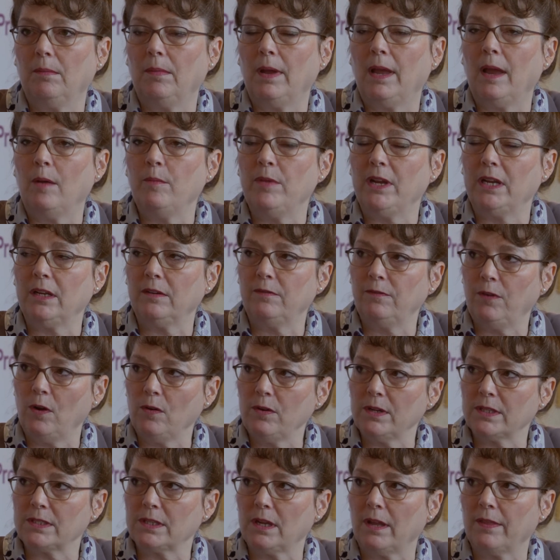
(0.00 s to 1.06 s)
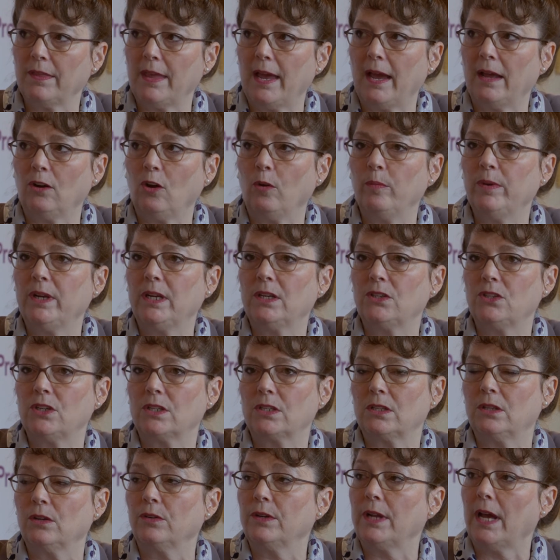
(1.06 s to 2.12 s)
and we could focus on that, or we could
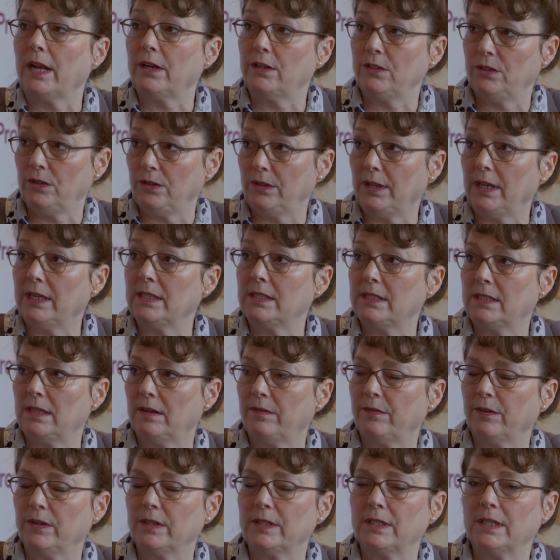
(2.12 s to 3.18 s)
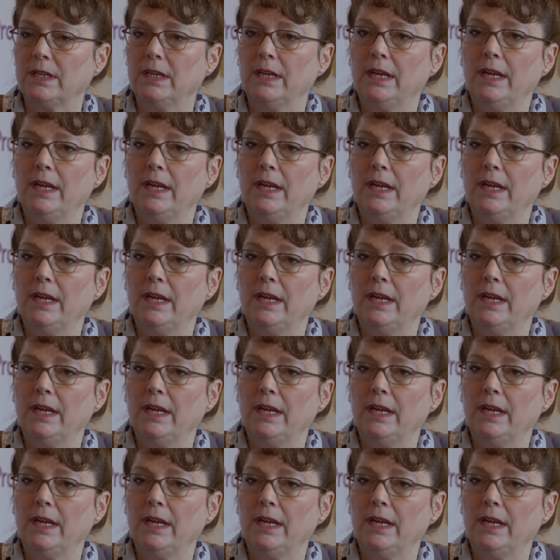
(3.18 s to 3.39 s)
just learn how to do things different.